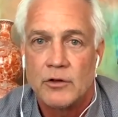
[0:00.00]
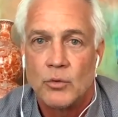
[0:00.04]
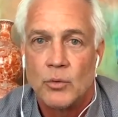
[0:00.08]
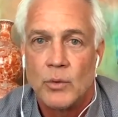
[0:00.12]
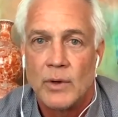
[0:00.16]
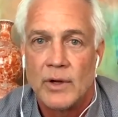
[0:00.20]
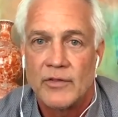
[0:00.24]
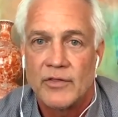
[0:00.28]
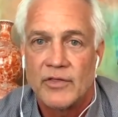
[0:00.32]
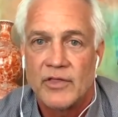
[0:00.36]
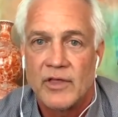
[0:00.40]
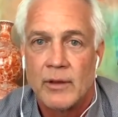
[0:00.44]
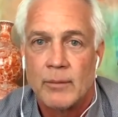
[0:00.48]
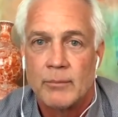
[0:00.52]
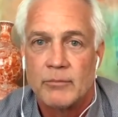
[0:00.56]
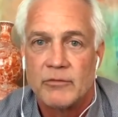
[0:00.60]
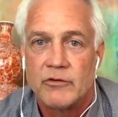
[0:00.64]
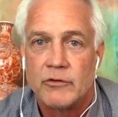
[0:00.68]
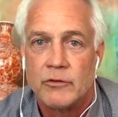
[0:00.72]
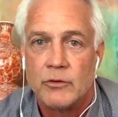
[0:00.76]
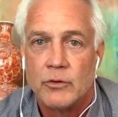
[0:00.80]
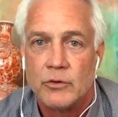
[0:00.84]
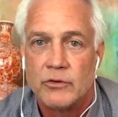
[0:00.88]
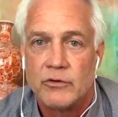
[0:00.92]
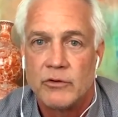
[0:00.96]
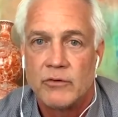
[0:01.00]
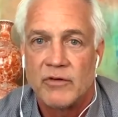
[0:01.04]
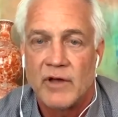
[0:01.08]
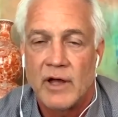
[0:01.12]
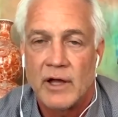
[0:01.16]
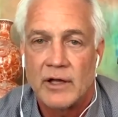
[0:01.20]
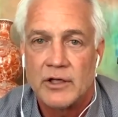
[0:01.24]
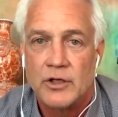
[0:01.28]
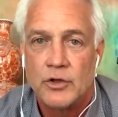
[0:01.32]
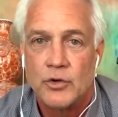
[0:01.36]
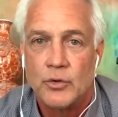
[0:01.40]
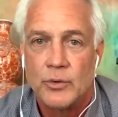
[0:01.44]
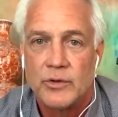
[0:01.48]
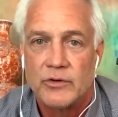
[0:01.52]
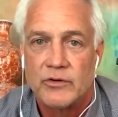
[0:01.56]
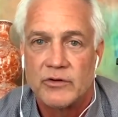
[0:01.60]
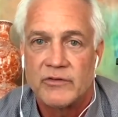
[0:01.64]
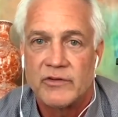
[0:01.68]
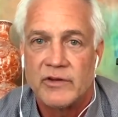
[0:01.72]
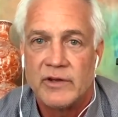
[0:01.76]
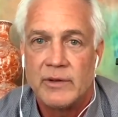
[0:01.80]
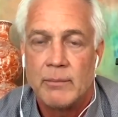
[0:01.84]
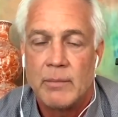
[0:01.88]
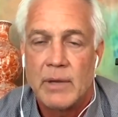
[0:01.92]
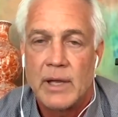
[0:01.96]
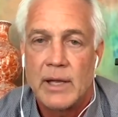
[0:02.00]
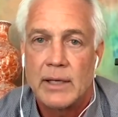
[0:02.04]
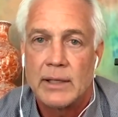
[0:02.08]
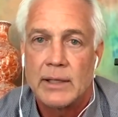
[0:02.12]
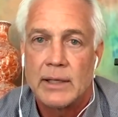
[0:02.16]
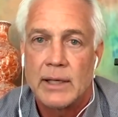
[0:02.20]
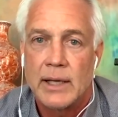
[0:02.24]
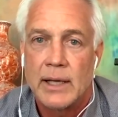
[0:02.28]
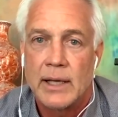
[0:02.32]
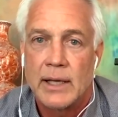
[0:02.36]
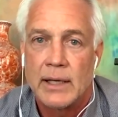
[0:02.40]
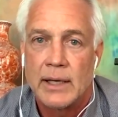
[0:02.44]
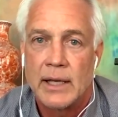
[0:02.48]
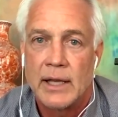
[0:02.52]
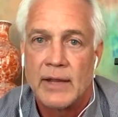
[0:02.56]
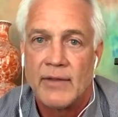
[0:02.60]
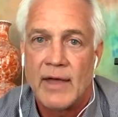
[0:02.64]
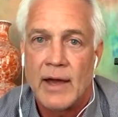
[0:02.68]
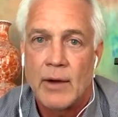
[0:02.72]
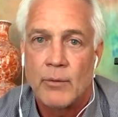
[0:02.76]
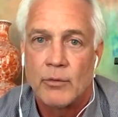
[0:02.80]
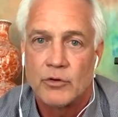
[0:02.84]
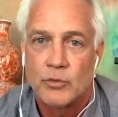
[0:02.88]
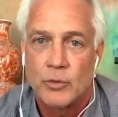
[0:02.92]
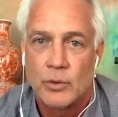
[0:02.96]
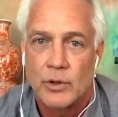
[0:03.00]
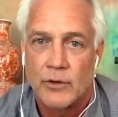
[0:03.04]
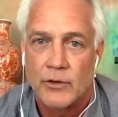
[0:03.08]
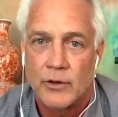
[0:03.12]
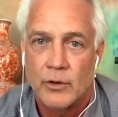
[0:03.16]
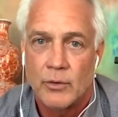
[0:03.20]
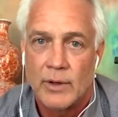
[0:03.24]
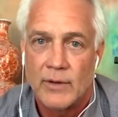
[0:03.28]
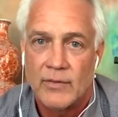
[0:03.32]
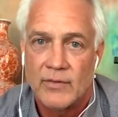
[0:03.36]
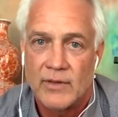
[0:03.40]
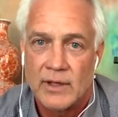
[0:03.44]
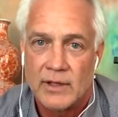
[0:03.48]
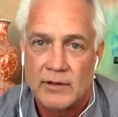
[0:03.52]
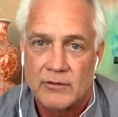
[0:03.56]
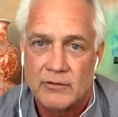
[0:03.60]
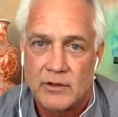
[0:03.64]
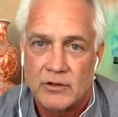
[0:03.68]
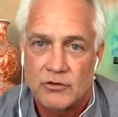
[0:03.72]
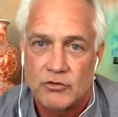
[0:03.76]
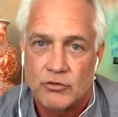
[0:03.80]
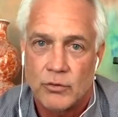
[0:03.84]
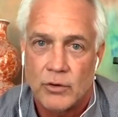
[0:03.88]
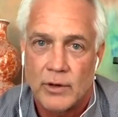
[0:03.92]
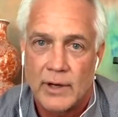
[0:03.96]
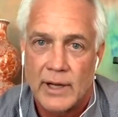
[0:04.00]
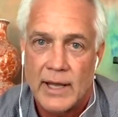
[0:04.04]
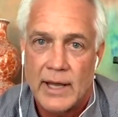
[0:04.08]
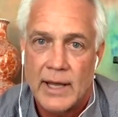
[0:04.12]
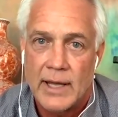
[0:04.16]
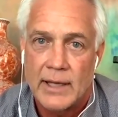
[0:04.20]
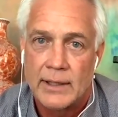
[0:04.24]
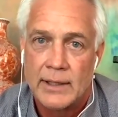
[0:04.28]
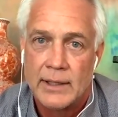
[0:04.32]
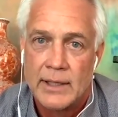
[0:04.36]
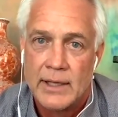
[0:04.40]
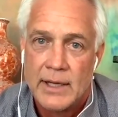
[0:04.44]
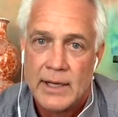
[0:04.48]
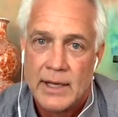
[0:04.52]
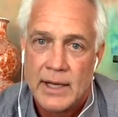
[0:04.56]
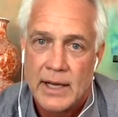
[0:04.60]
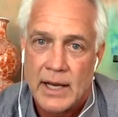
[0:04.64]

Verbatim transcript: You want them to to value you as a teammate. And, and that was one of the great things that Troy had.